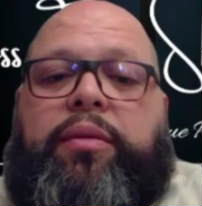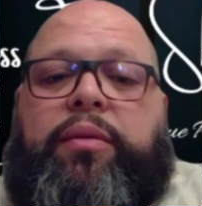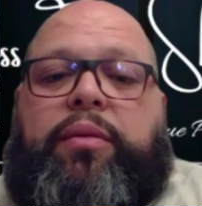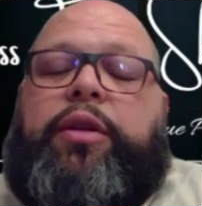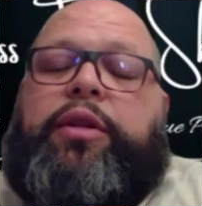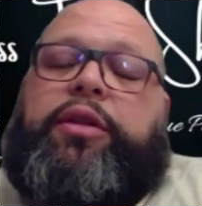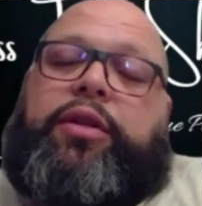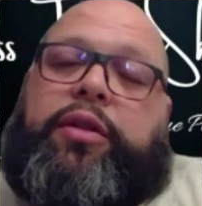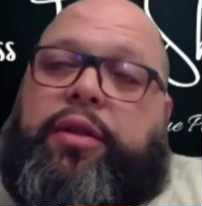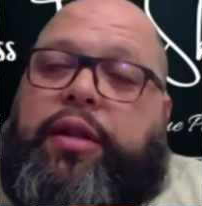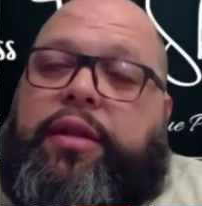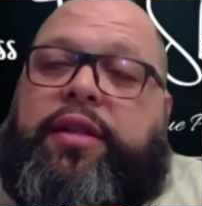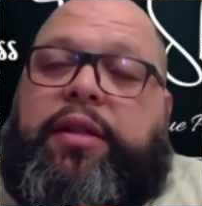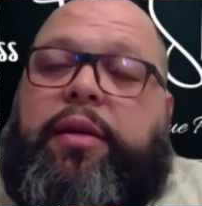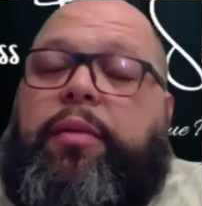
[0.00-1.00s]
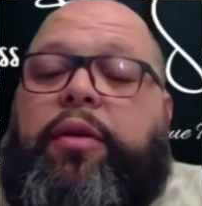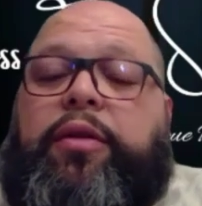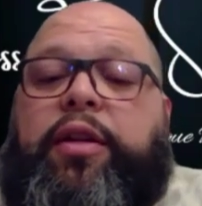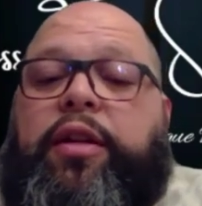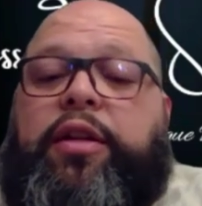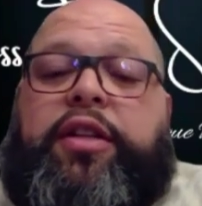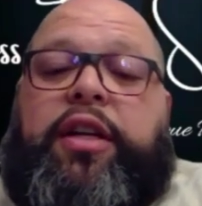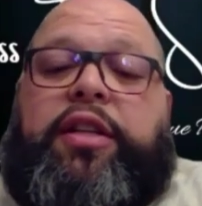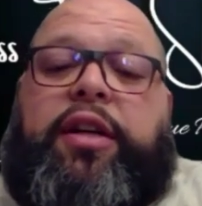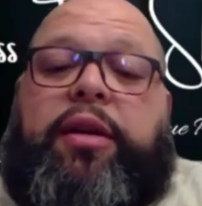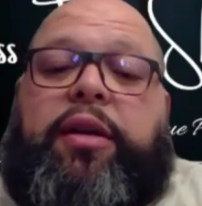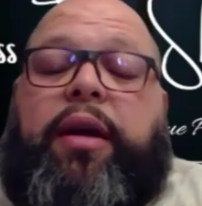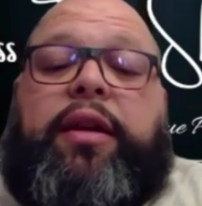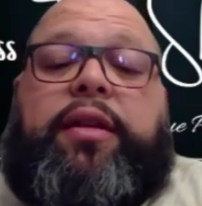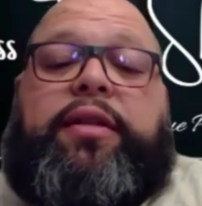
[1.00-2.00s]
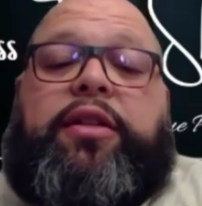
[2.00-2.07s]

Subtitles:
which is similar to the JJ Redick